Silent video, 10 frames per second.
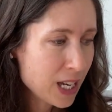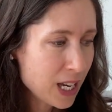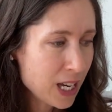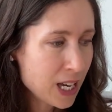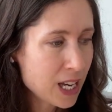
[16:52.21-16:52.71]

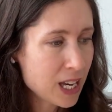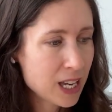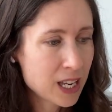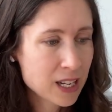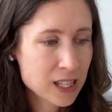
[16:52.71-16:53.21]

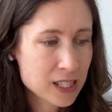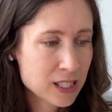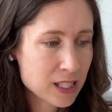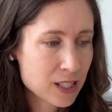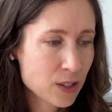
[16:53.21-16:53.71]
And let's
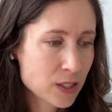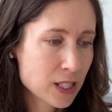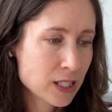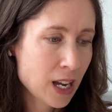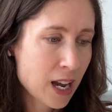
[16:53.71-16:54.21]
see. So it
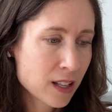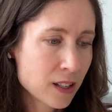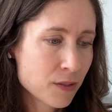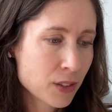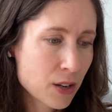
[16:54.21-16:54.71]
says, "Hi,
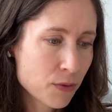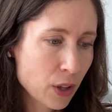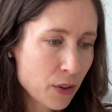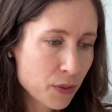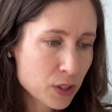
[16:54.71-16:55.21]

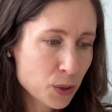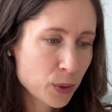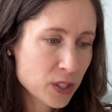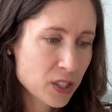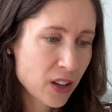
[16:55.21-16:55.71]
love this
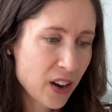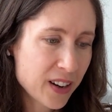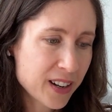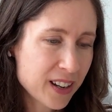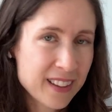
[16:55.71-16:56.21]
quilt
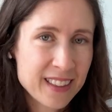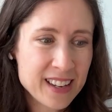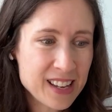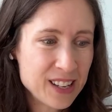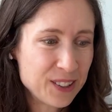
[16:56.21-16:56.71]
along.
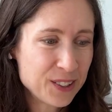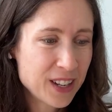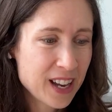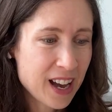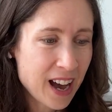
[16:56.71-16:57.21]
Thank you.
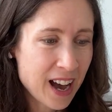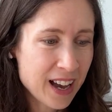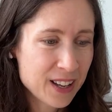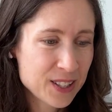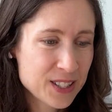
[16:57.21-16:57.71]

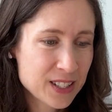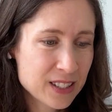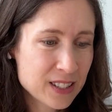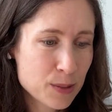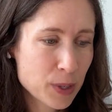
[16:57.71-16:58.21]
I'll
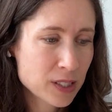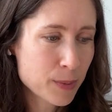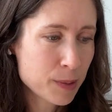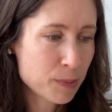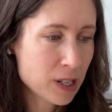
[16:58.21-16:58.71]
send some pics of
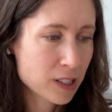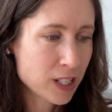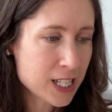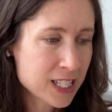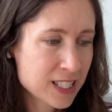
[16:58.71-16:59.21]
my
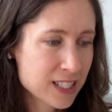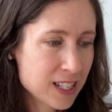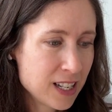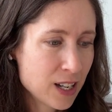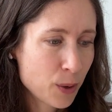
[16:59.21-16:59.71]
progress.
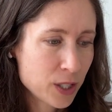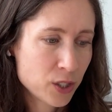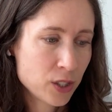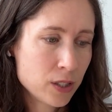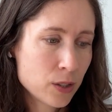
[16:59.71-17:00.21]

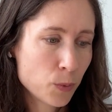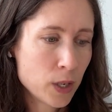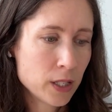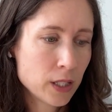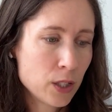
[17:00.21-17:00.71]
Questions.
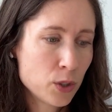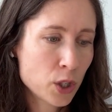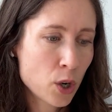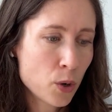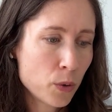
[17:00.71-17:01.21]
1, can you
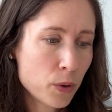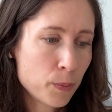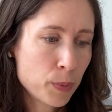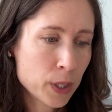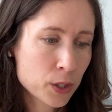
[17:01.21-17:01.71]
show
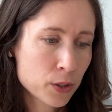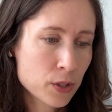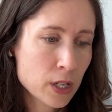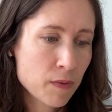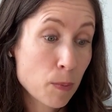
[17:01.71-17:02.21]

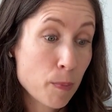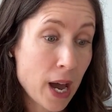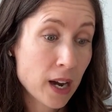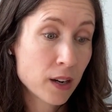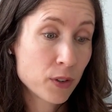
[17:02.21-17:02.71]
pictures of the
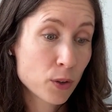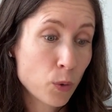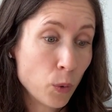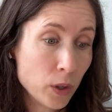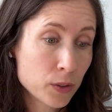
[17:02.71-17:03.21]
back of your
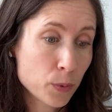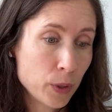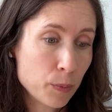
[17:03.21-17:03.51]
quilt when